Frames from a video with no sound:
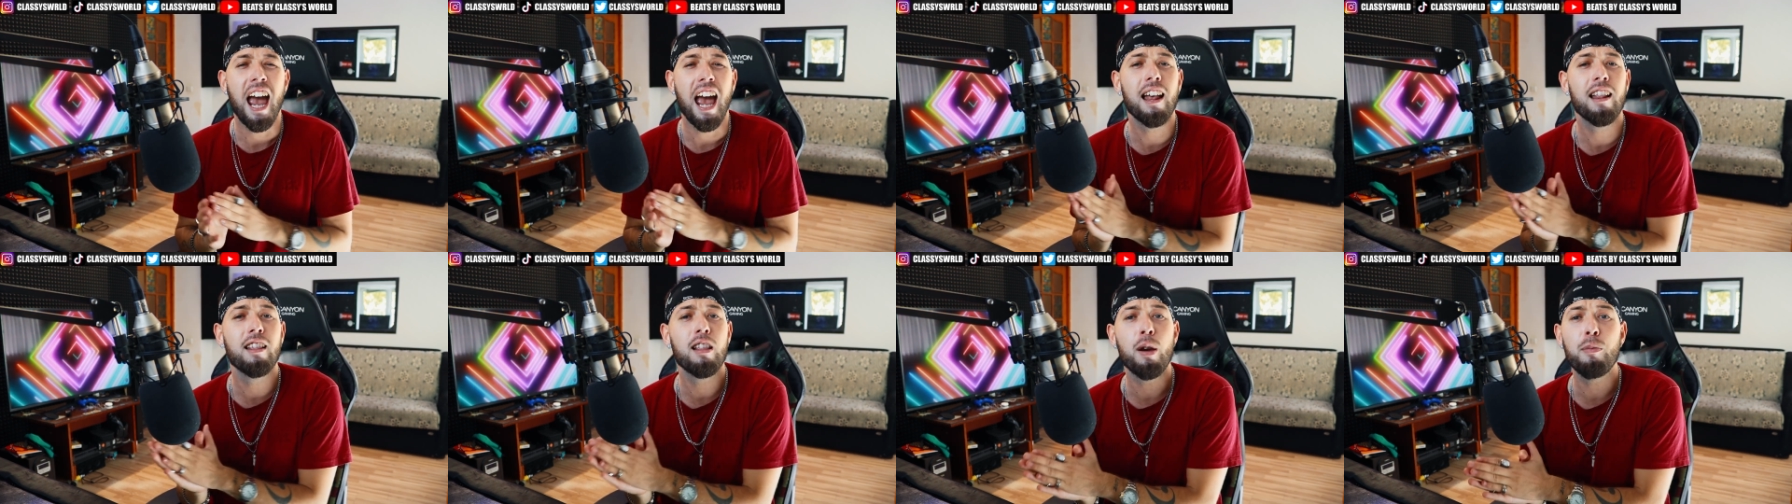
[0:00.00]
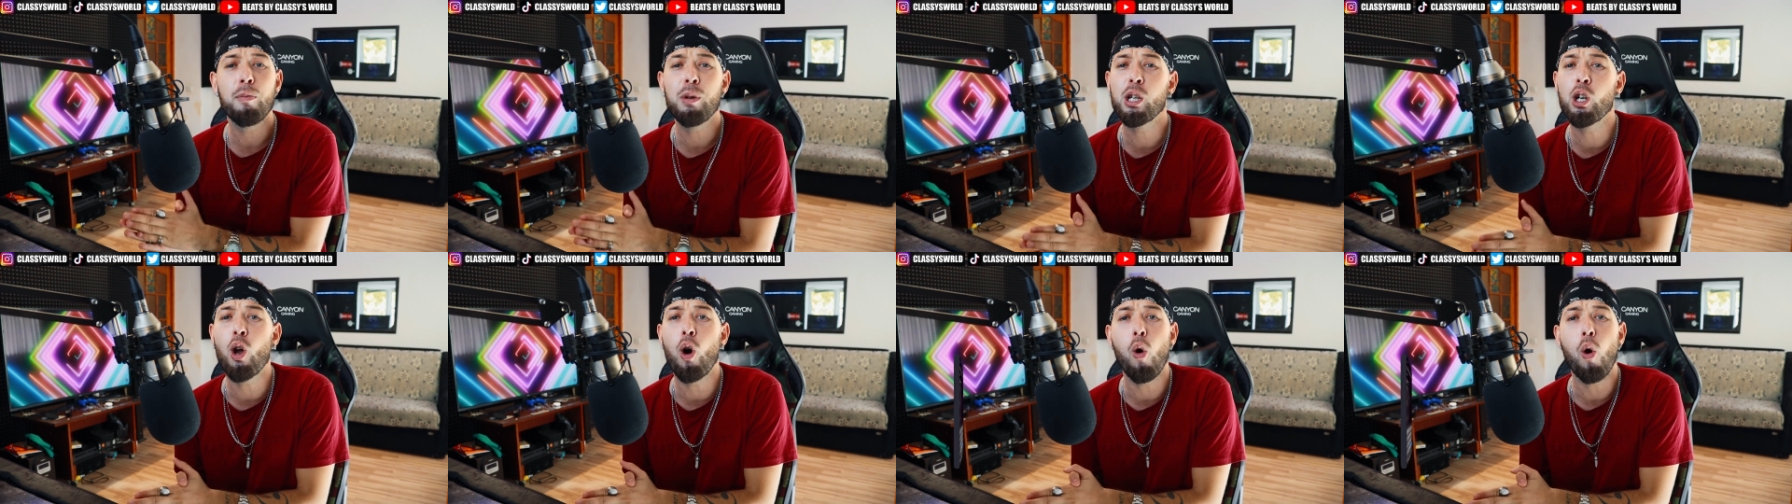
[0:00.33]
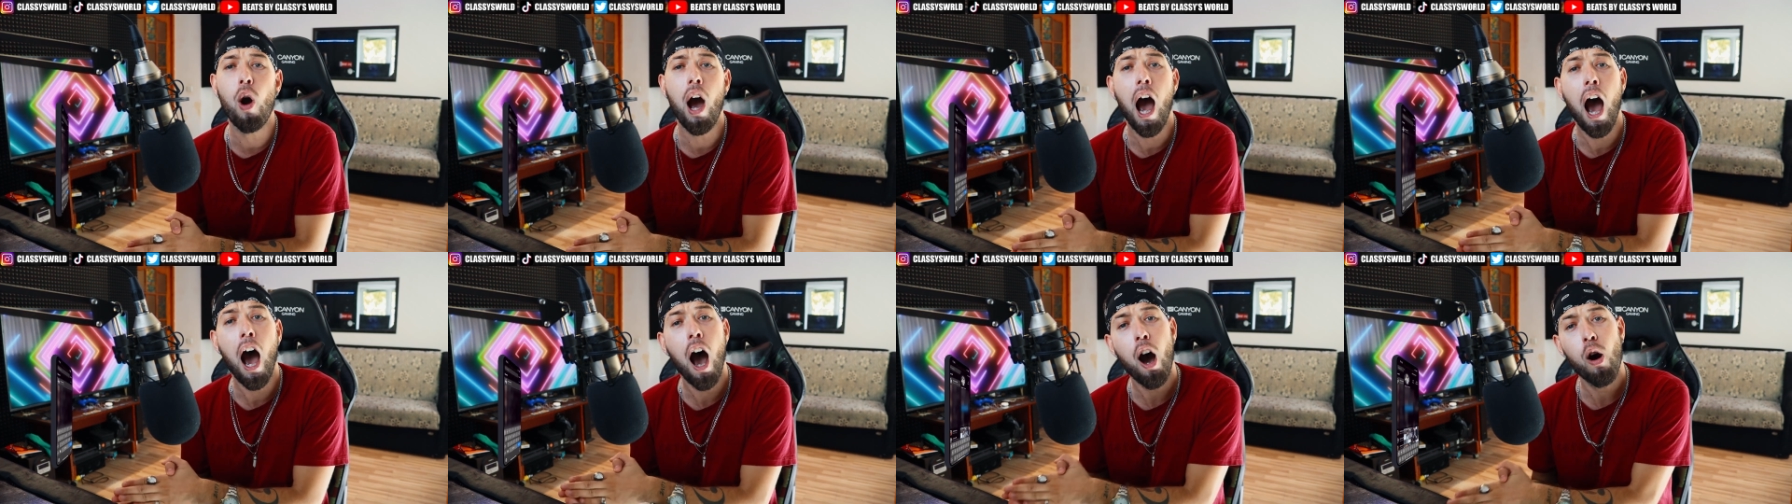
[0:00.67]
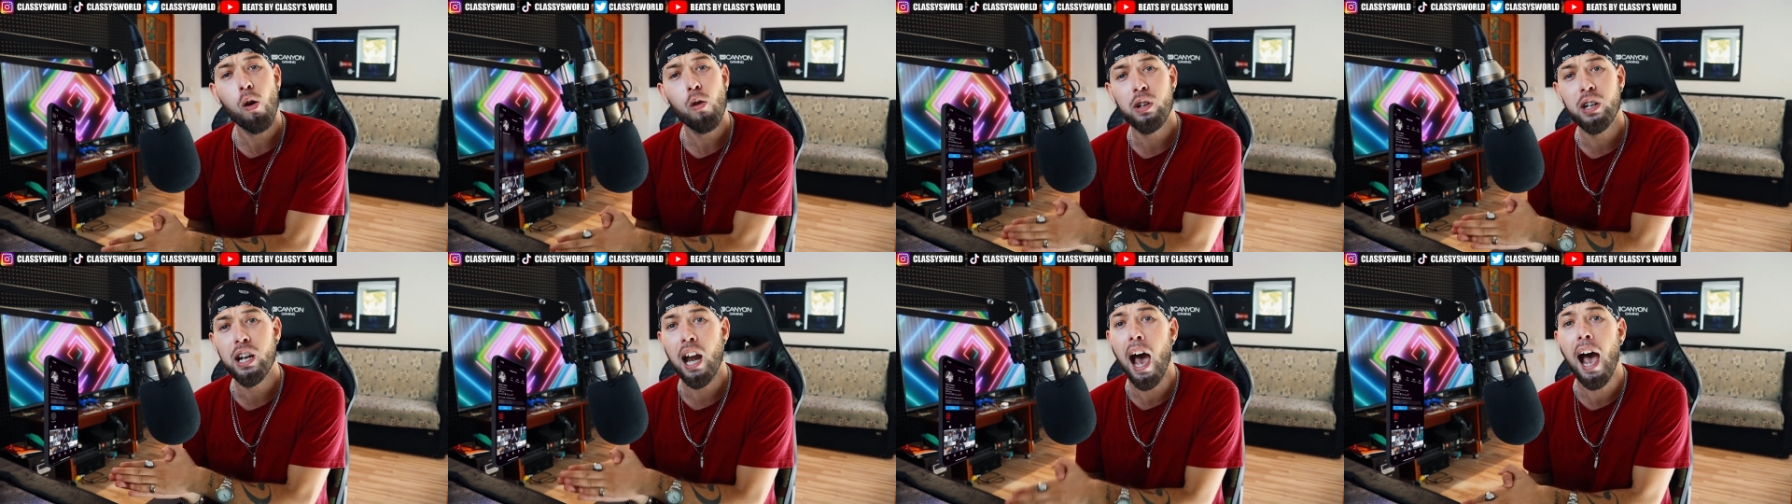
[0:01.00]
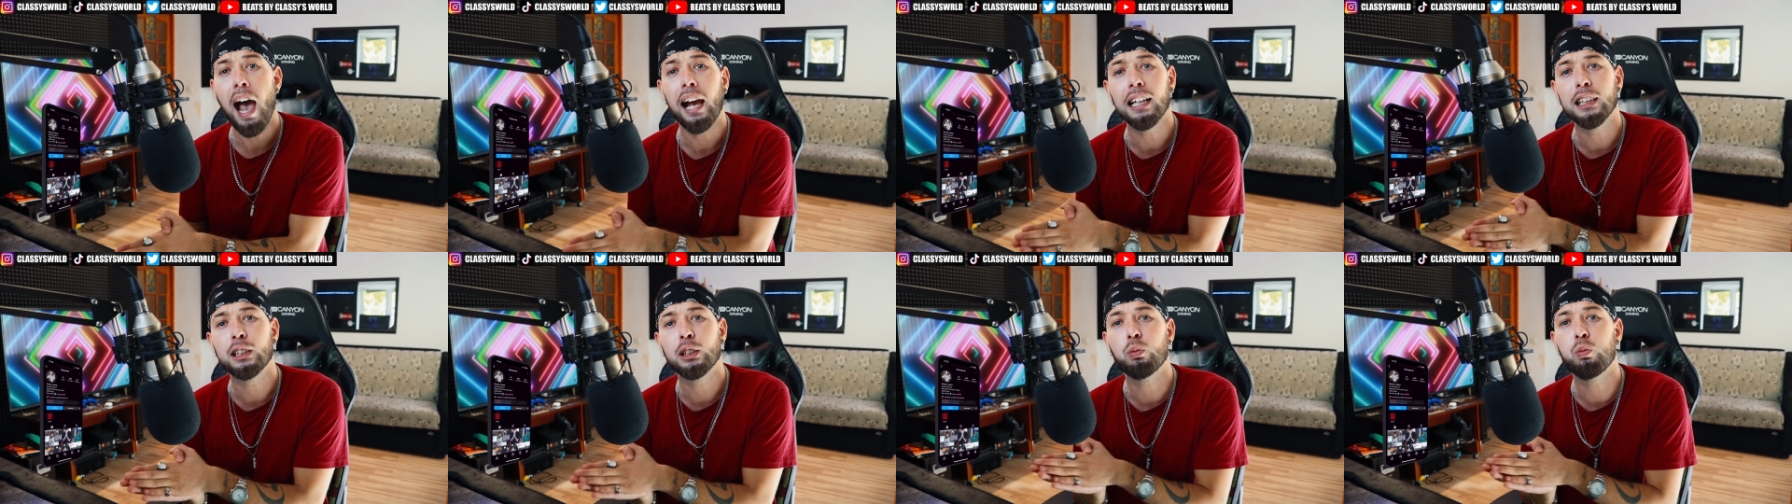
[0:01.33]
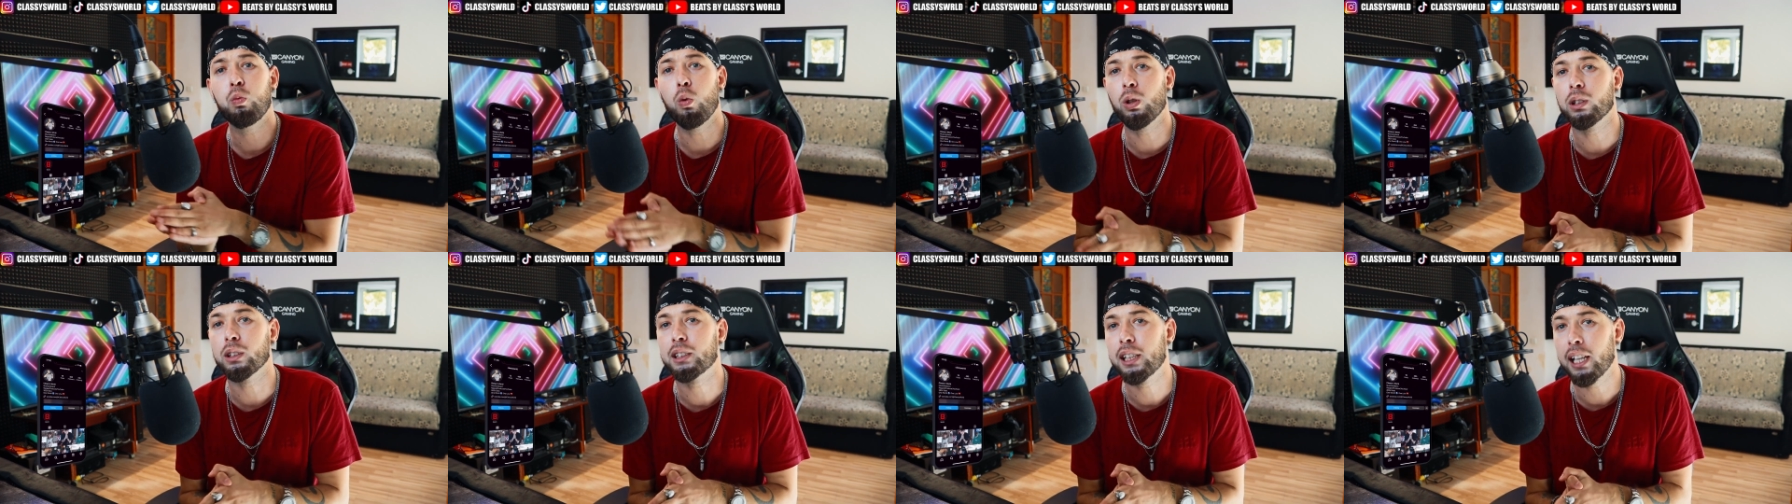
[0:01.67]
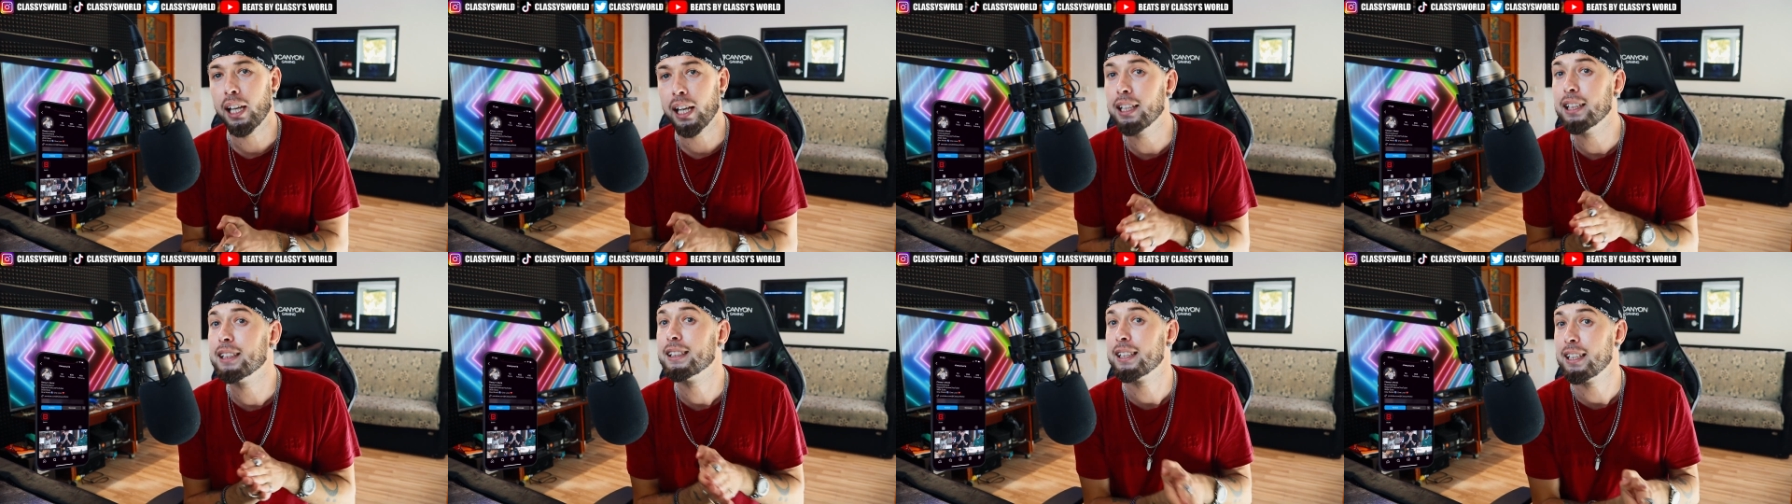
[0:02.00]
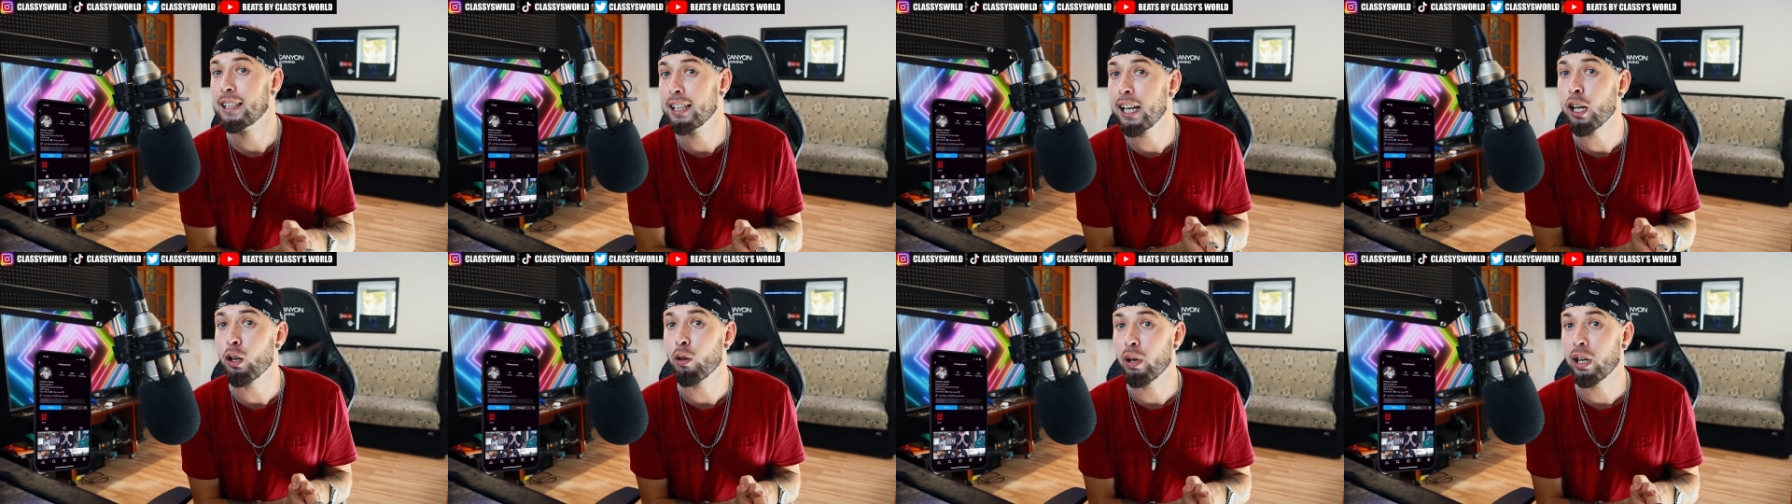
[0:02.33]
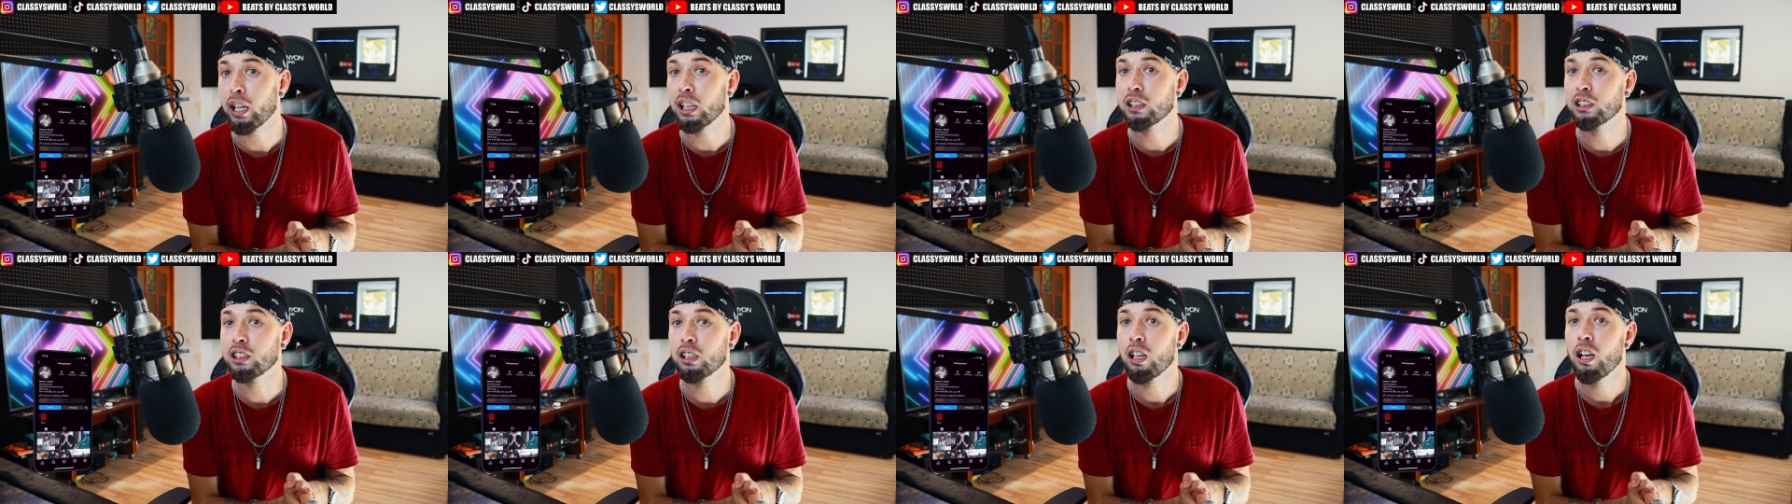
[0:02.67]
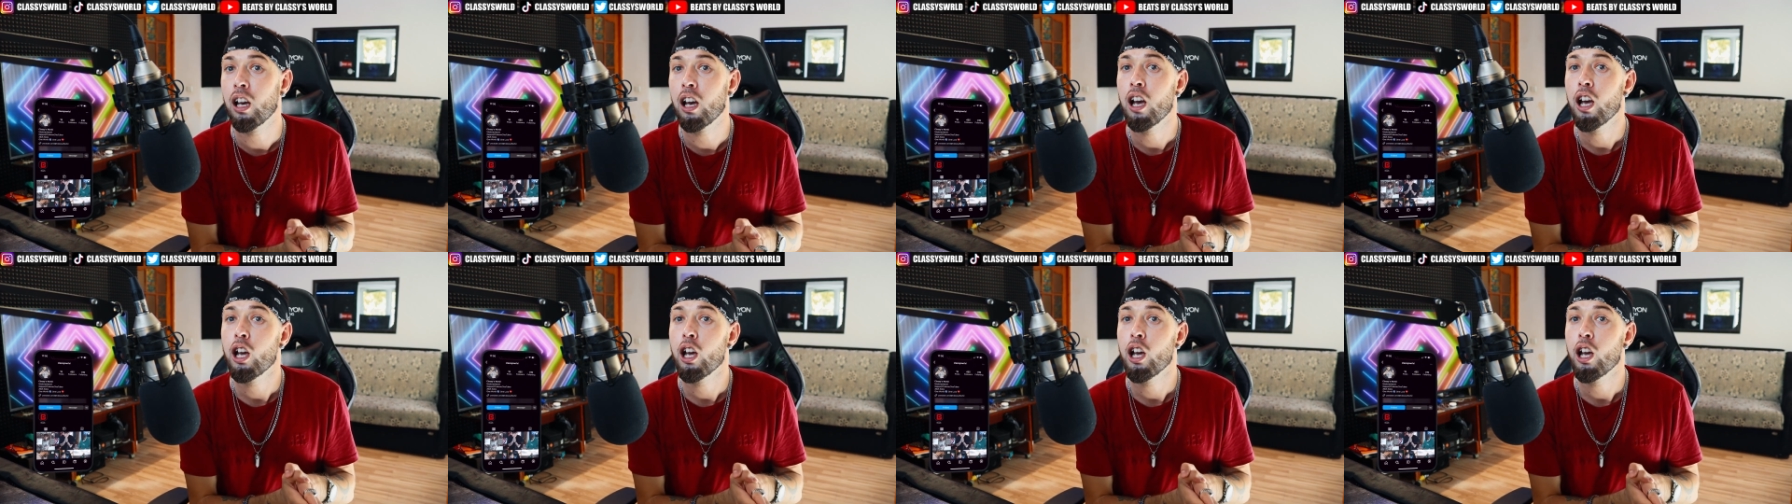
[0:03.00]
and let me know how nice was his lyrics.